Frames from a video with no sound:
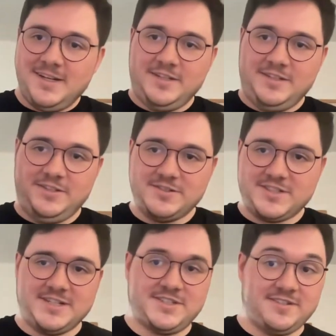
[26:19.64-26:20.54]
a
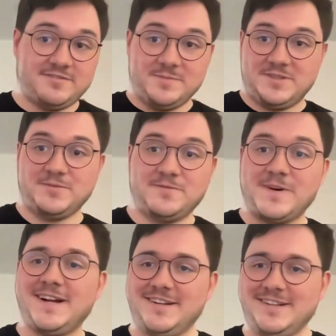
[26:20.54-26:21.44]
huge achievement to
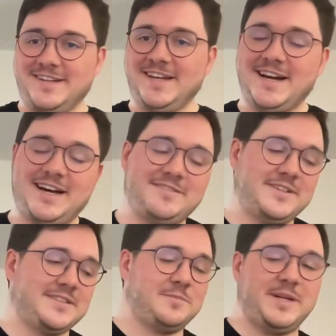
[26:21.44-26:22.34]
finally have
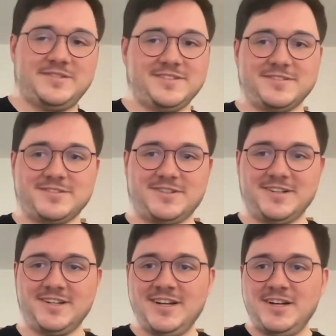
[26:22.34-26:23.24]
it on
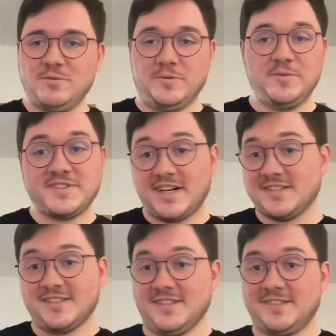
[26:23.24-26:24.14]
Matrix.org. When we
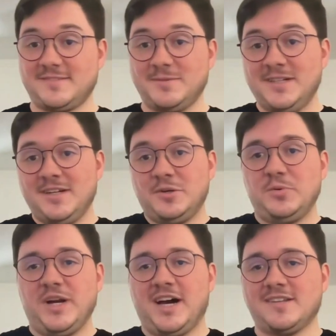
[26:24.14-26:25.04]
started it,
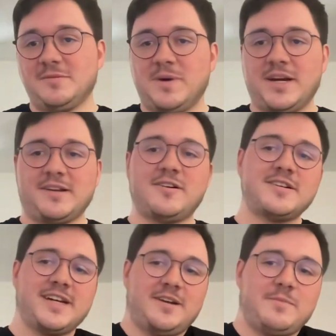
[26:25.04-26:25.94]
we had in mind,
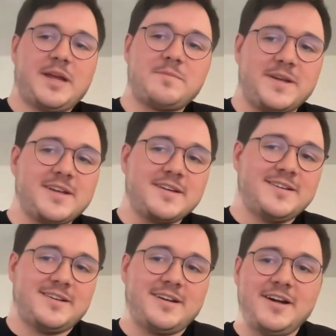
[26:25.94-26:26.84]
okay, maybe
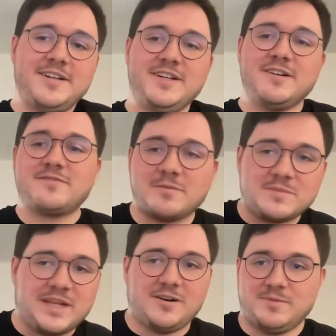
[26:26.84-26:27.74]
a year
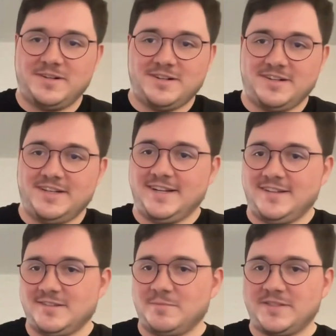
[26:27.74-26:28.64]
from now we're gonna get
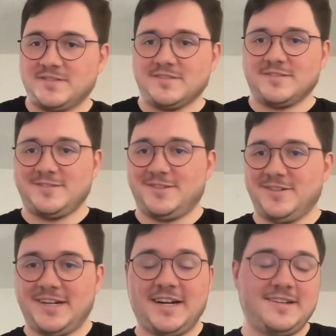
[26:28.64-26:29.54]
it on
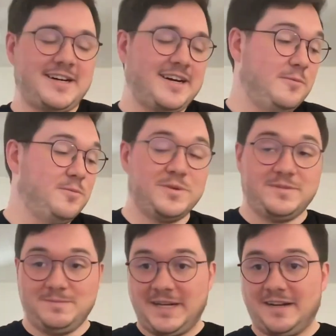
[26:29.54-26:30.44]
Matrix.org. I
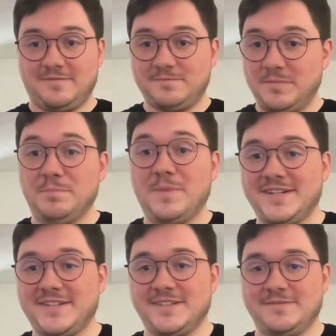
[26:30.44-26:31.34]
wouldn't have
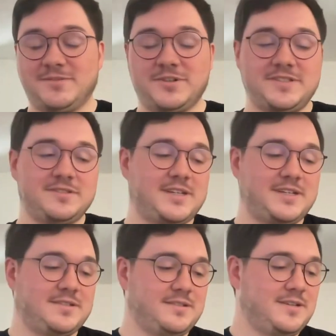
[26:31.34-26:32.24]
imagined for it to
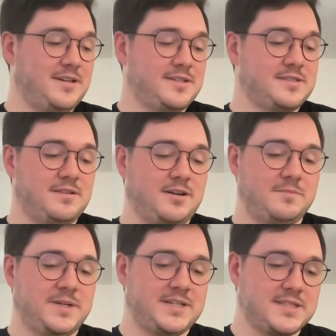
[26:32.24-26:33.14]
take so
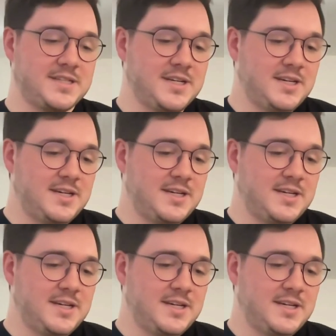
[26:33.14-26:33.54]
long, because